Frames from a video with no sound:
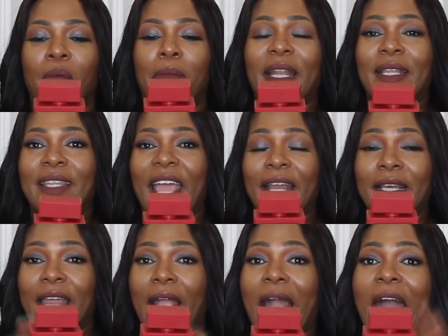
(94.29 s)
but
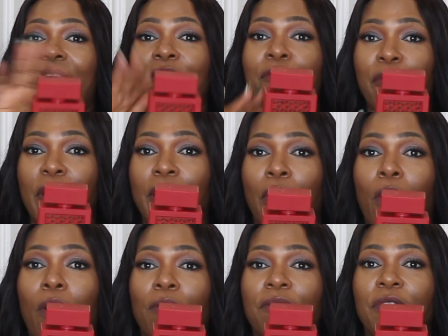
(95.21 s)
then the covering
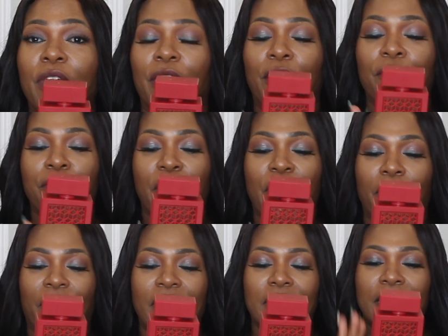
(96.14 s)
of the
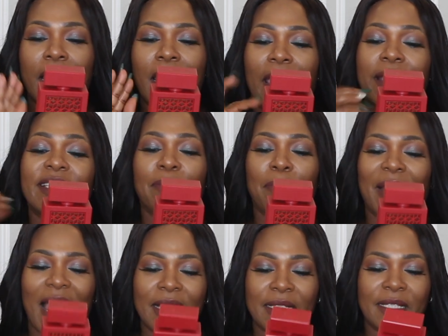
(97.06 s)
fragrance is
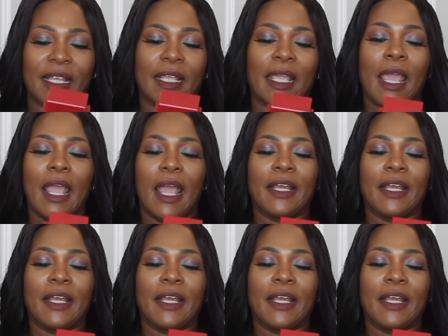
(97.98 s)
plastic,